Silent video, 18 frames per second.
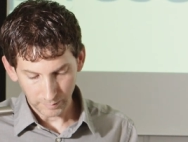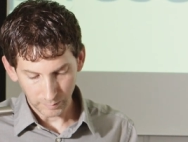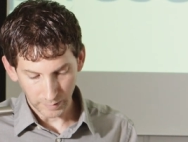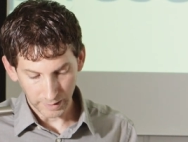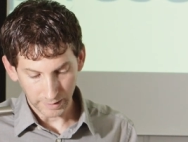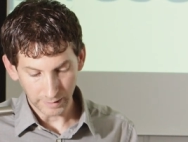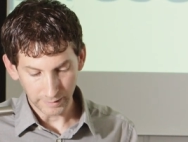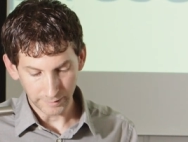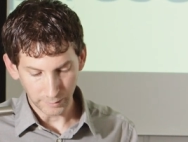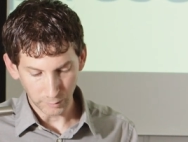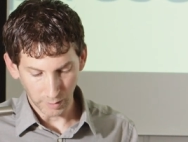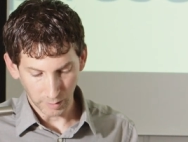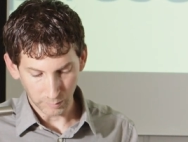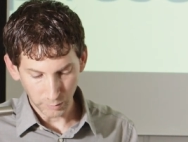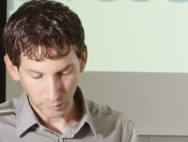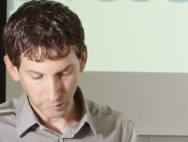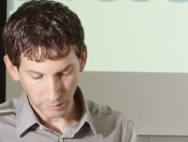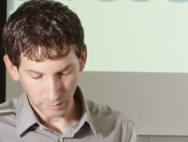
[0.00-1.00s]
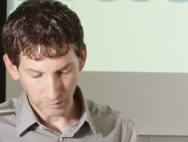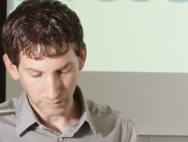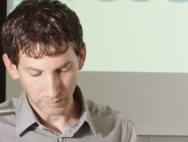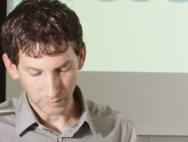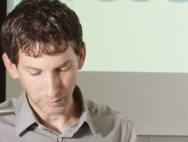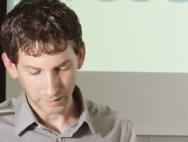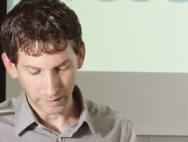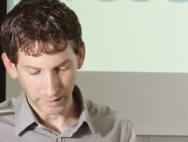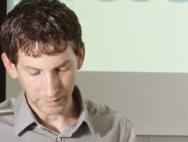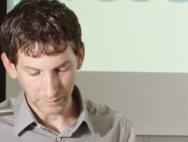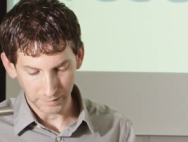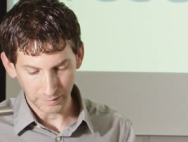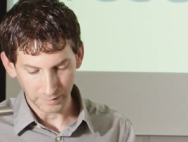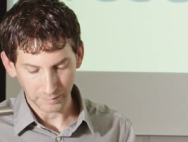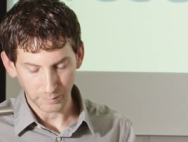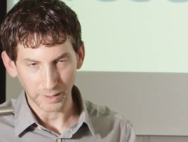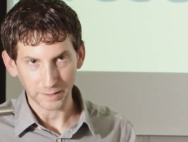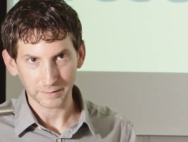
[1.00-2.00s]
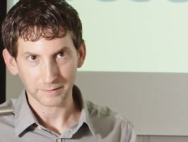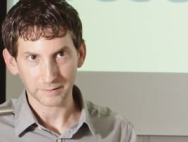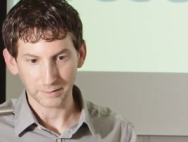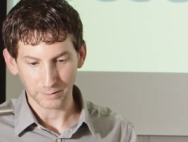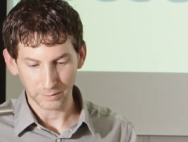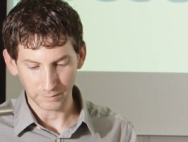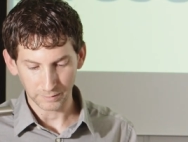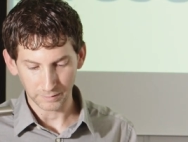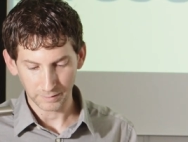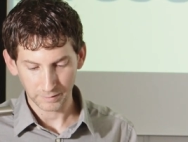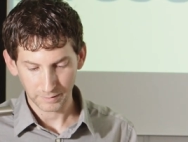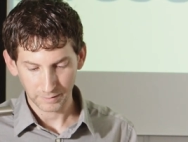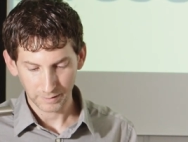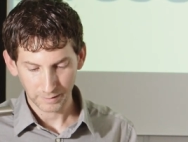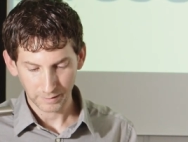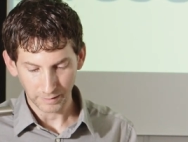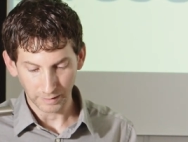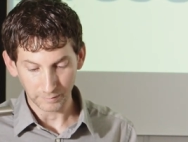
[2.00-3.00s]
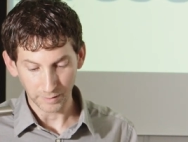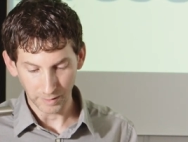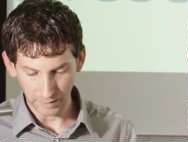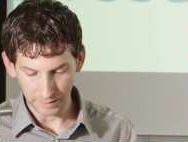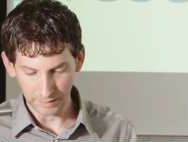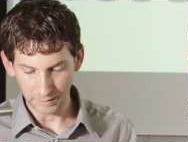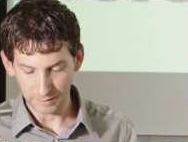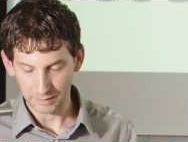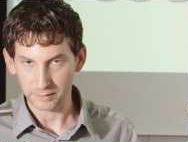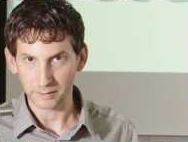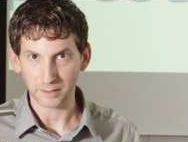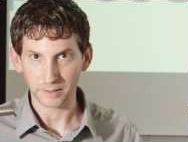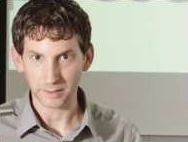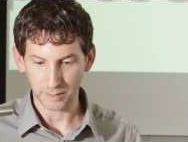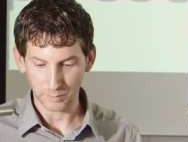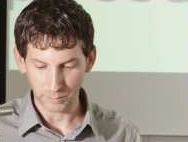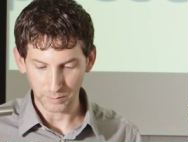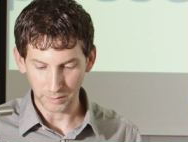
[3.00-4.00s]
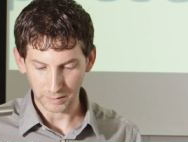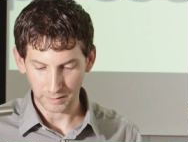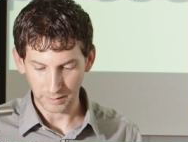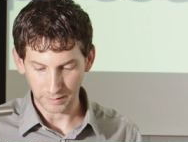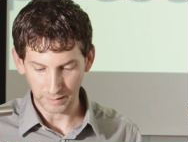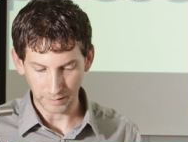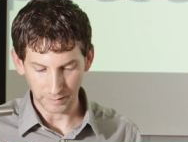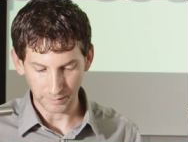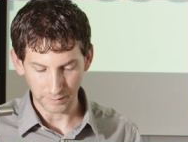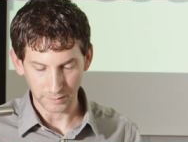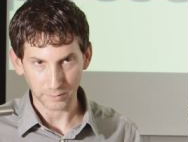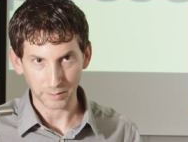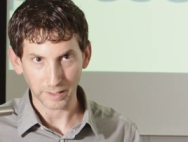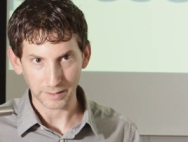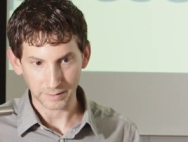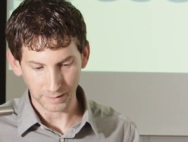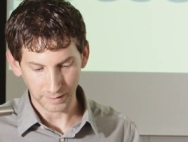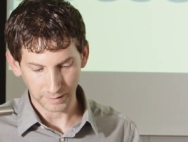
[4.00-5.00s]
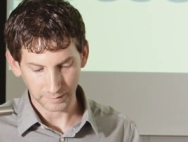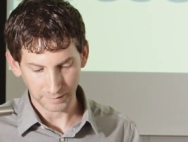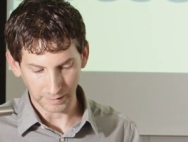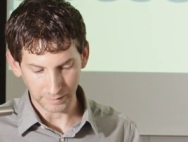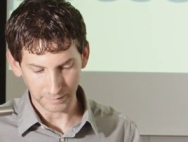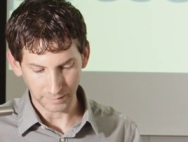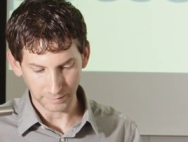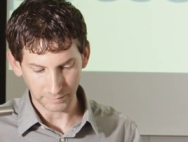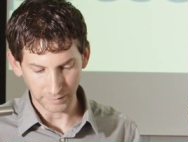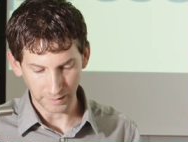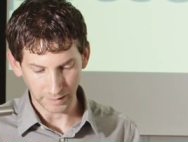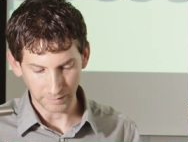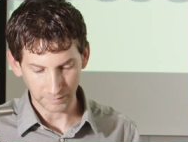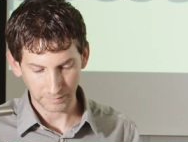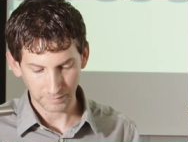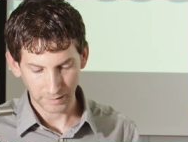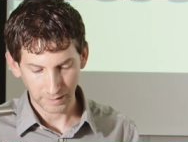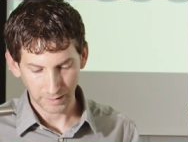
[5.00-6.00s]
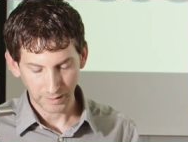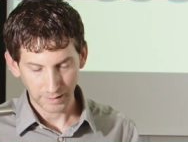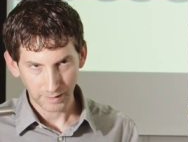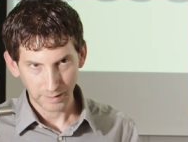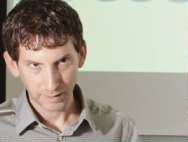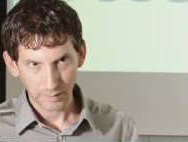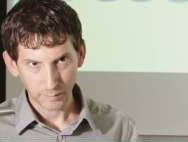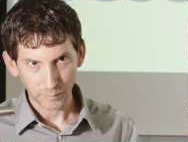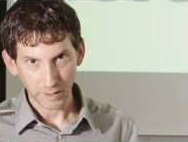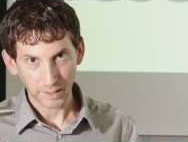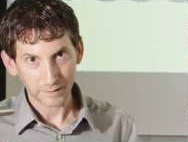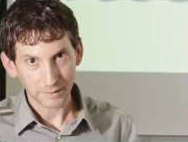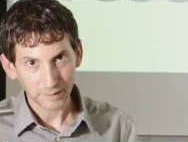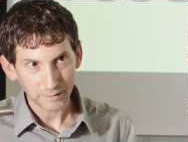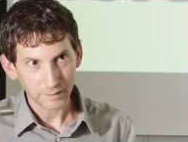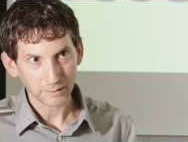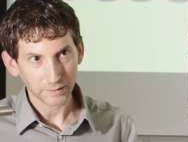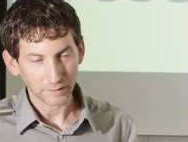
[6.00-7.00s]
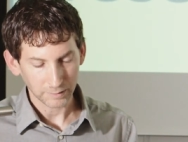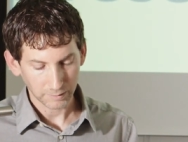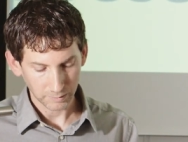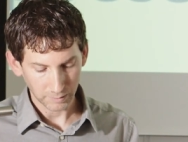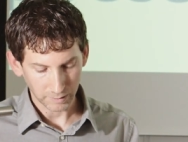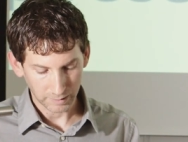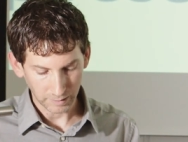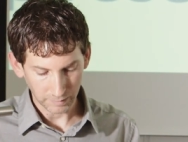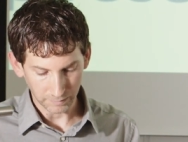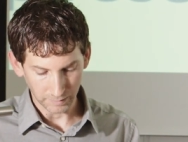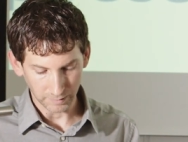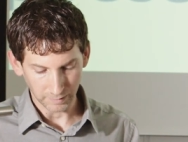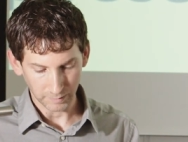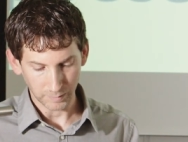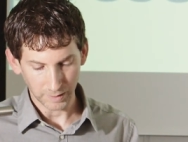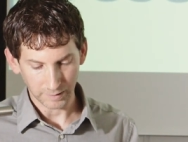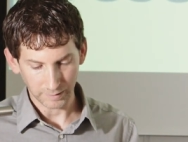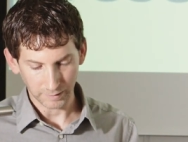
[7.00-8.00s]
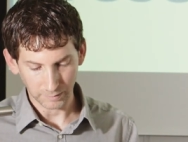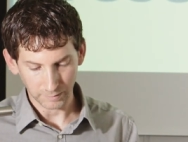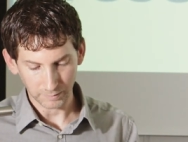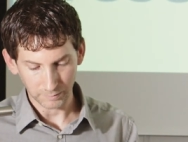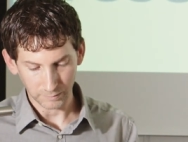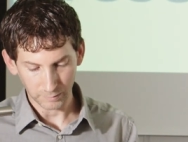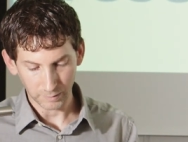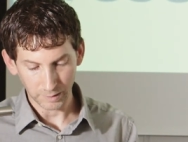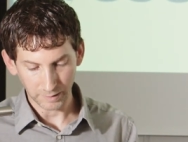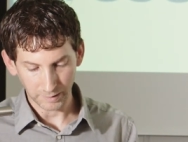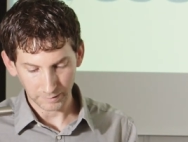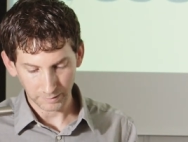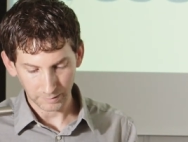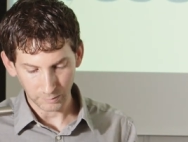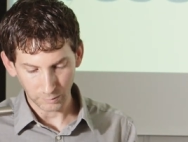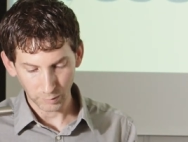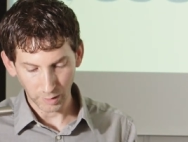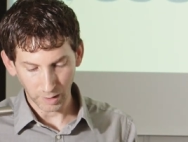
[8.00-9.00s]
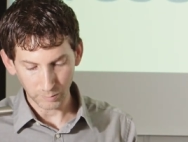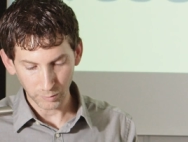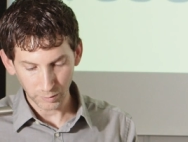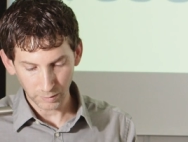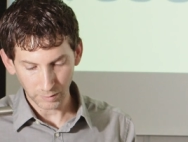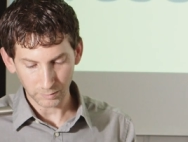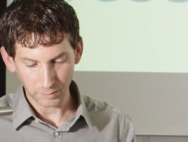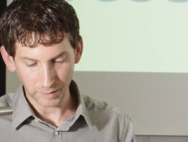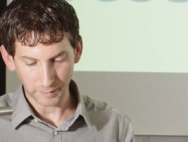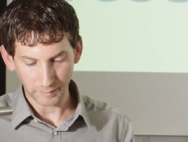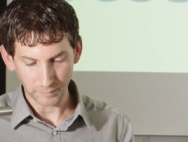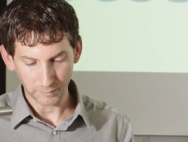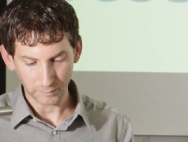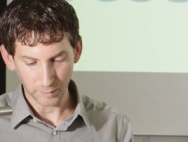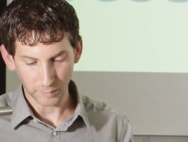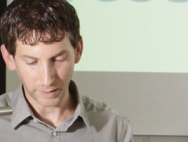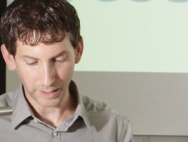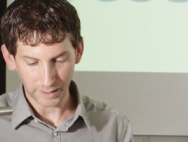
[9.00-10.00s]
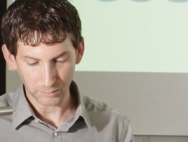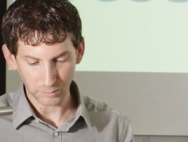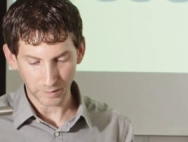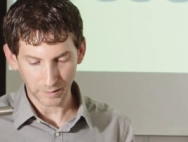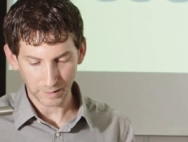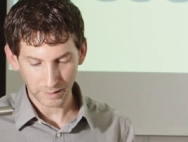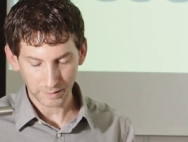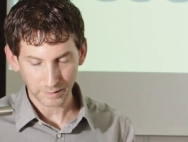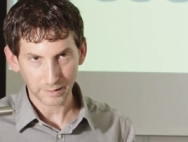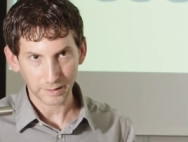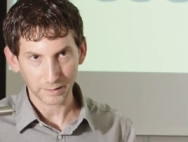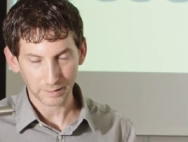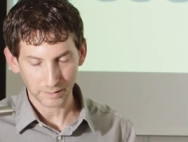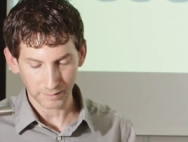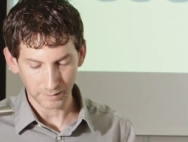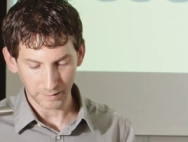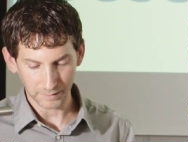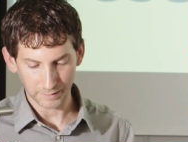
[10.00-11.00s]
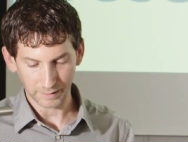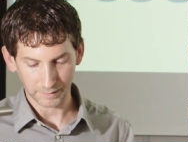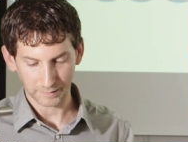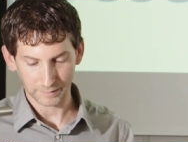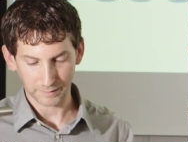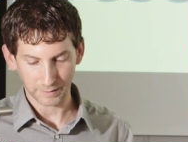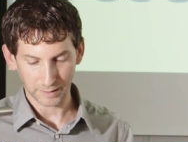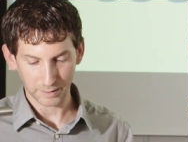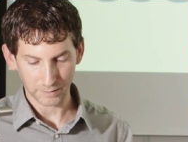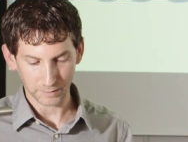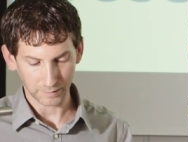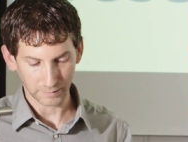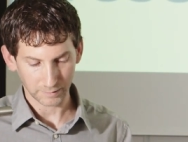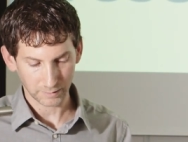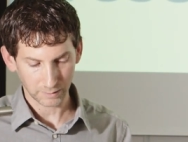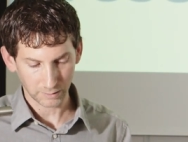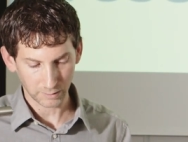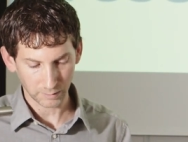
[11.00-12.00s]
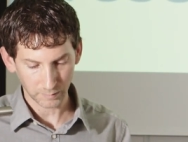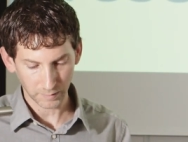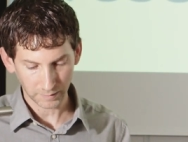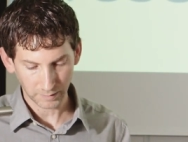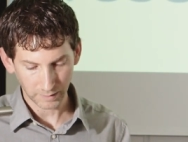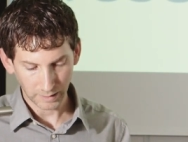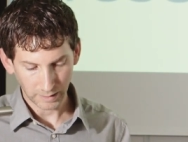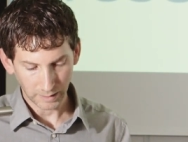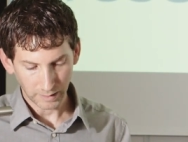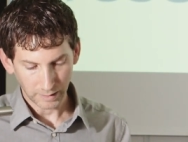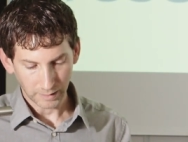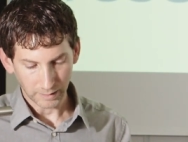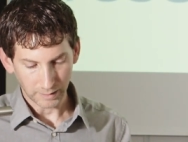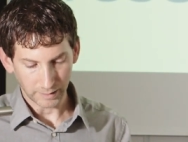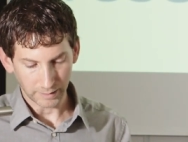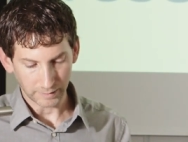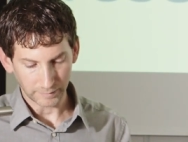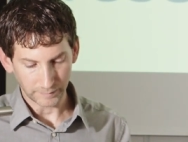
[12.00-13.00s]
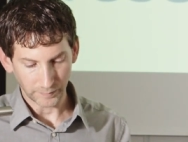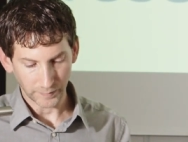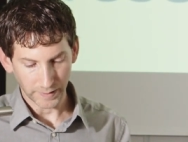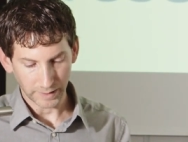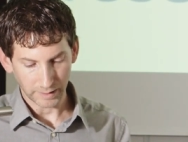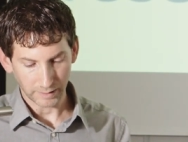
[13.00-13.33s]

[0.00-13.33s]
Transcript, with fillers: Miguel de Unamuno, who titled his best known and very Kierkegaardian book, uh, The Tragic Sense of Life. But I think there's also a difference, because whereas Unamuno re remained within Kierkegaard's existentialist terms, um,